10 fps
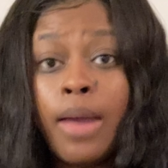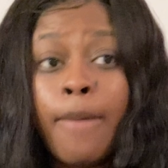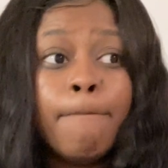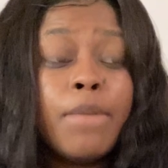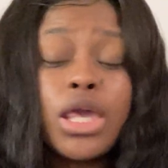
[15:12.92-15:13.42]

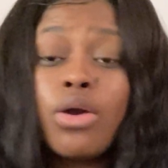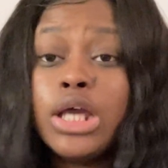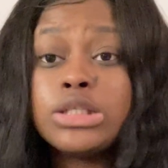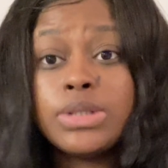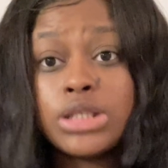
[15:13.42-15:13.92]
Make your
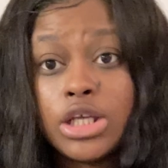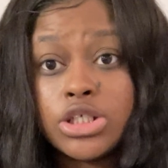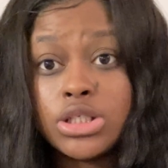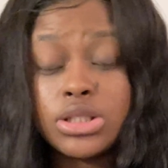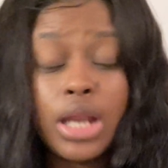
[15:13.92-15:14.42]

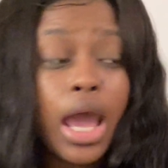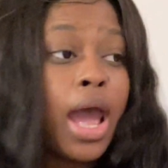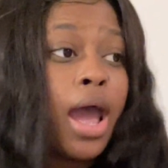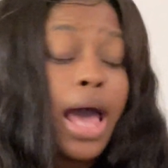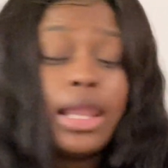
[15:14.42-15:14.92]
expectations.
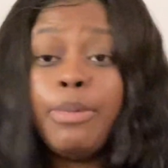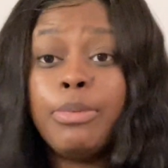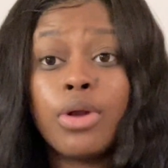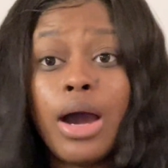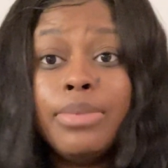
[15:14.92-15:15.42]
Now, I let
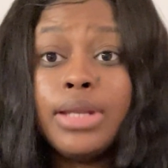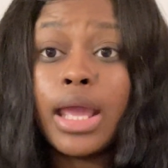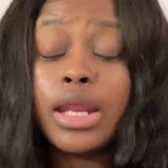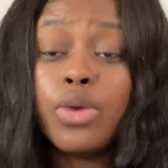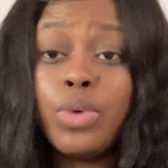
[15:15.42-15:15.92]
people know I'm
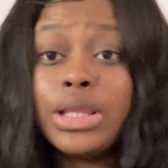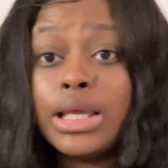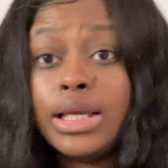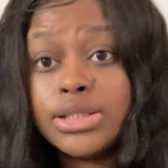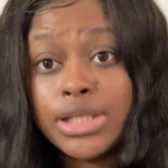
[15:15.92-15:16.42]
dating with
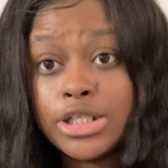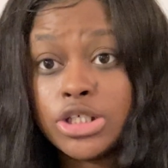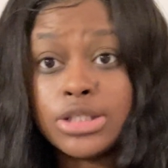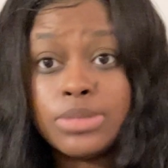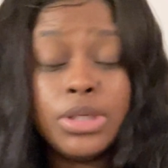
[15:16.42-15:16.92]

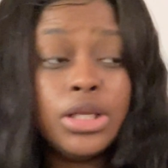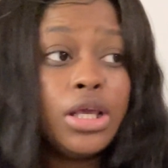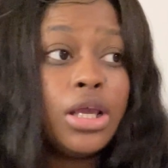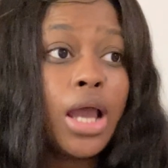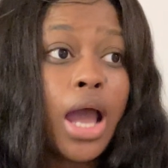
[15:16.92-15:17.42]
intentions,
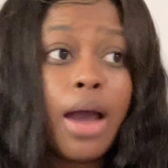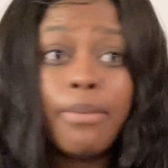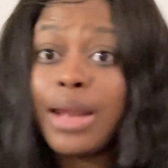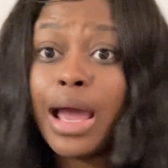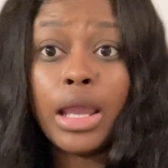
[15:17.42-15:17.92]
meaning
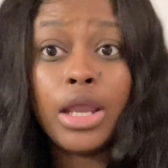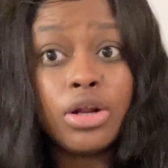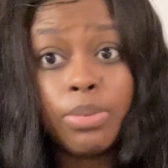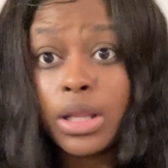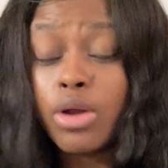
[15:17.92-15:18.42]
I'm not here
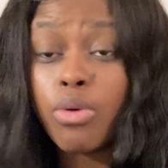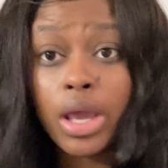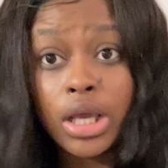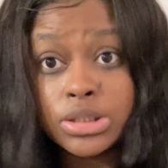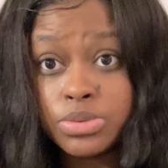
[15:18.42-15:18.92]
to play no
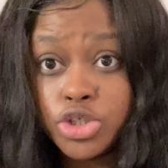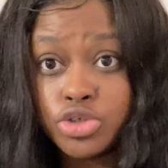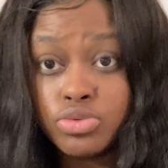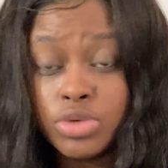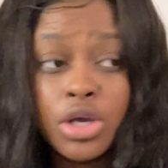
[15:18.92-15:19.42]
games with
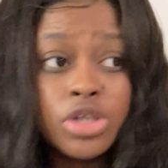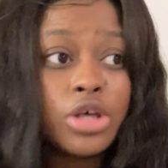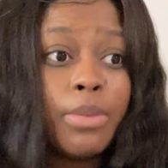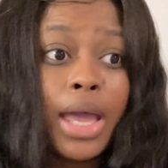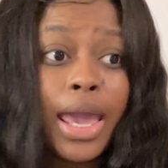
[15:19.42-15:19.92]
you.
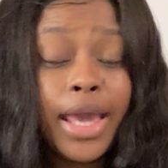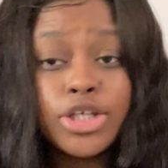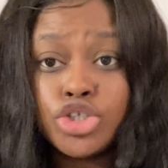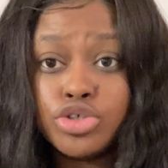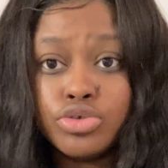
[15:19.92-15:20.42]
So I'm going to
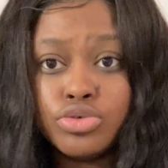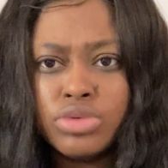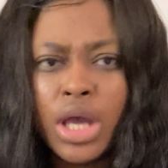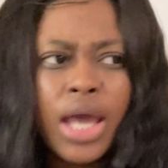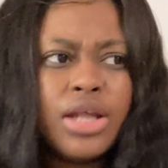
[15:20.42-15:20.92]
ask you,
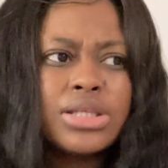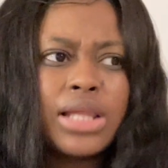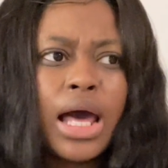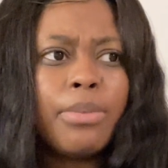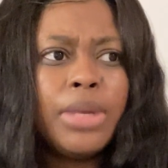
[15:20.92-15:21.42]
and there's a
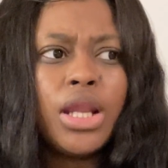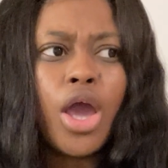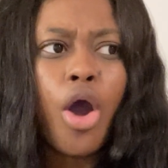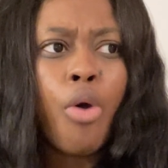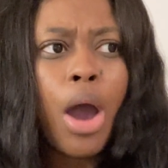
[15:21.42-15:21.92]
lot of men
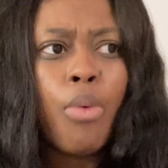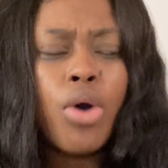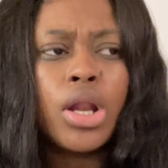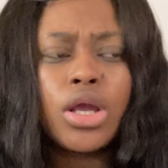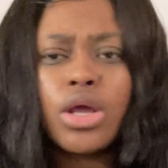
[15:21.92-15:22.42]
that, oh, I
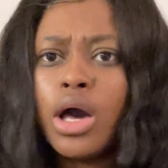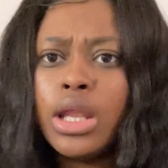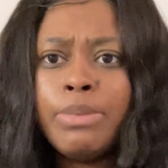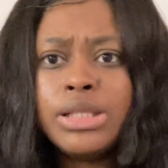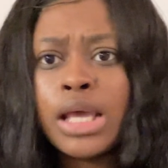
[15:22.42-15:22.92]
want to,
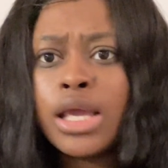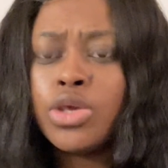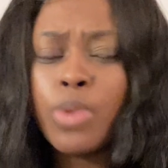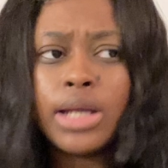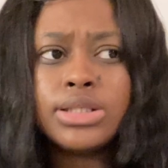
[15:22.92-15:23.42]
let me
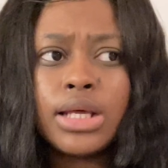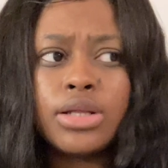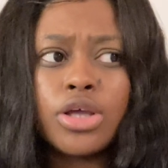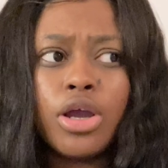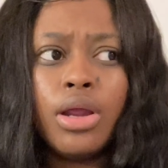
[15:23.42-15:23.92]
take you out, this, that,
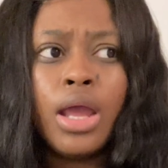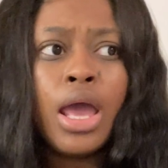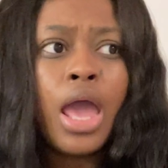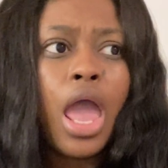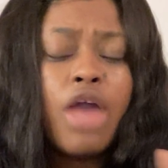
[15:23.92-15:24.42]
and the third.
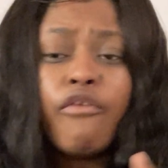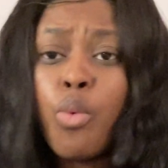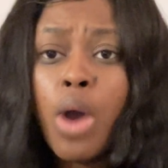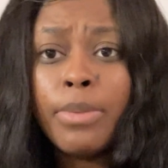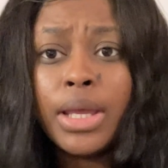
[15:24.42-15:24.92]
If a
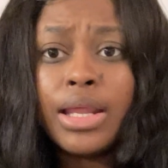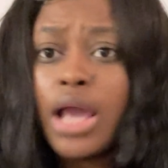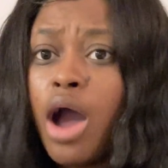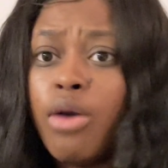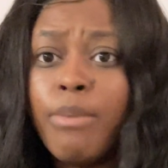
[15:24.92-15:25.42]
woman, and
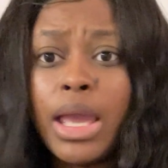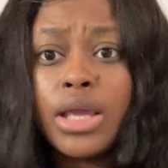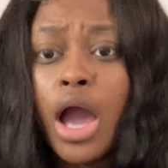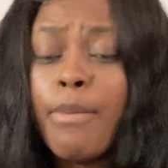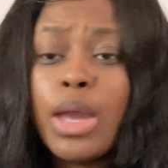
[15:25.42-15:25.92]
y'all
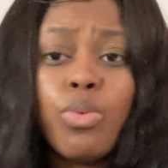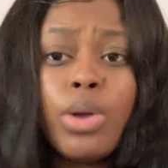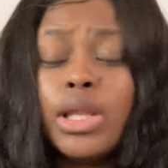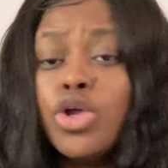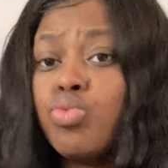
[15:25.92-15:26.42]
make
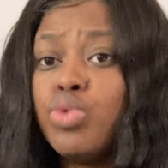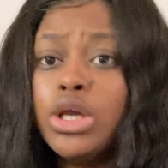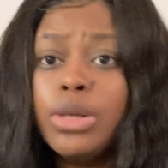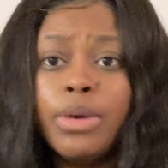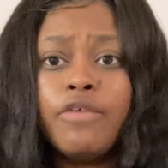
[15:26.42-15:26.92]
women look
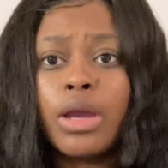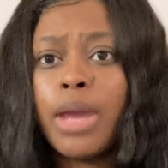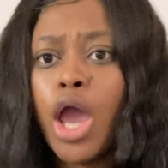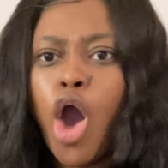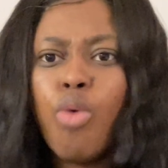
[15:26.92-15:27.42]
real motherfucking
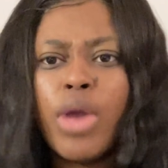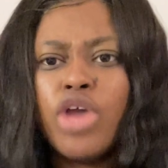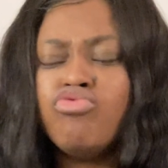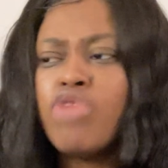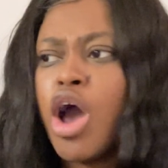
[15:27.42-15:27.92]
bad. Oh, well,
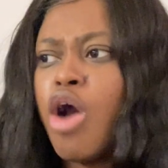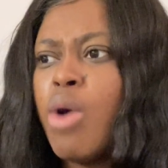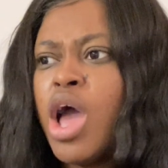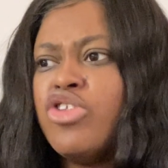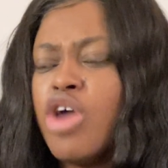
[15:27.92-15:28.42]
you know,
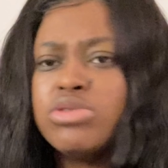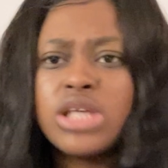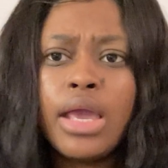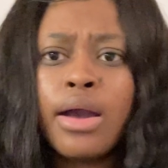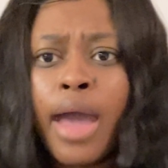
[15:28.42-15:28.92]
don't
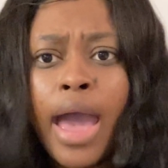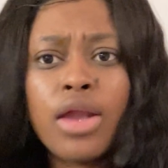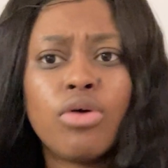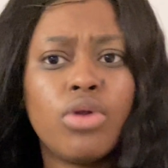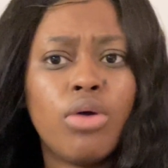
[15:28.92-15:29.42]
take her
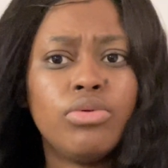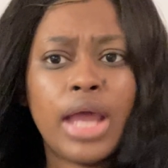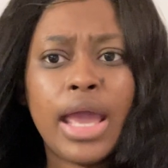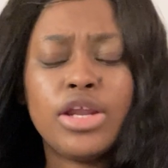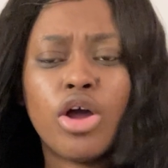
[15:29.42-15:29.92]
out on no
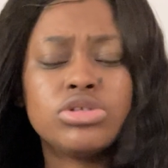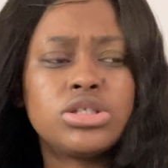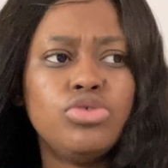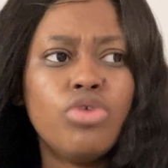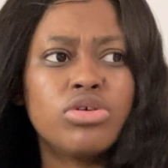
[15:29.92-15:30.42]
date. Don't,
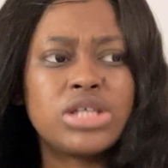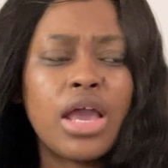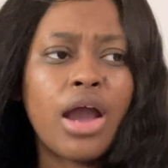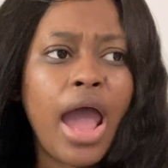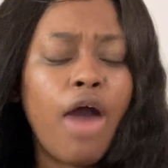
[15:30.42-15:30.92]
you know,
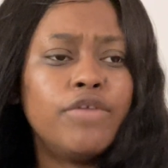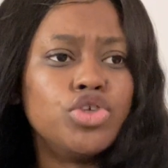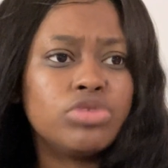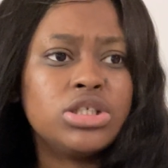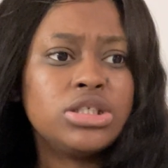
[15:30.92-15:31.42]
take her out for
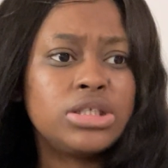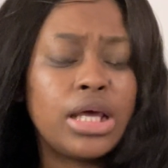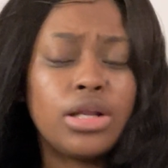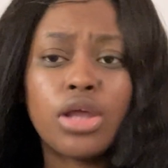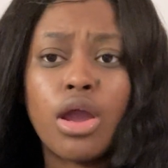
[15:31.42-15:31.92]
drinks, this, that,
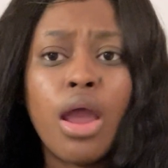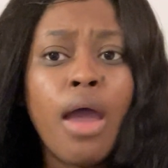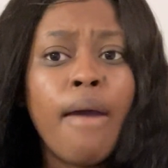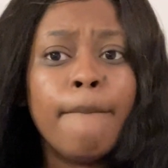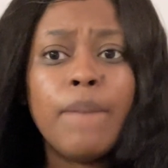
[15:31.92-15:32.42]
and the third.
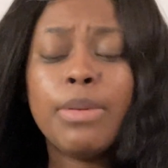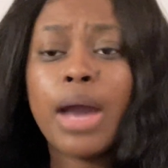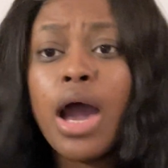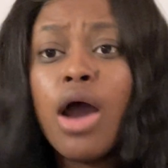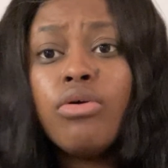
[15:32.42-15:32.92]
Baby,
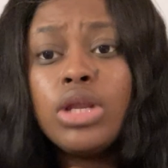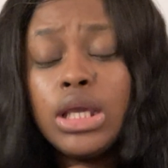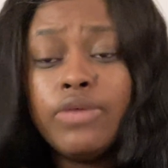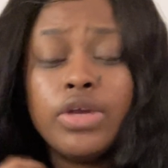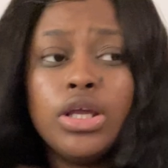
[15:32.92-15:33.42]
I don't
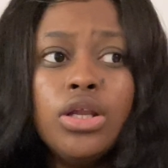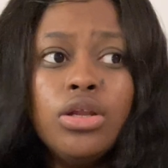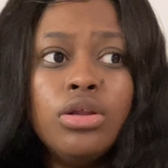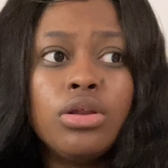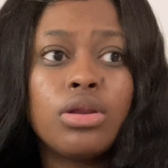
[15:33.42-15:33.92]

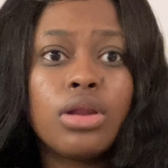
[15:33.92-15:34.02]
even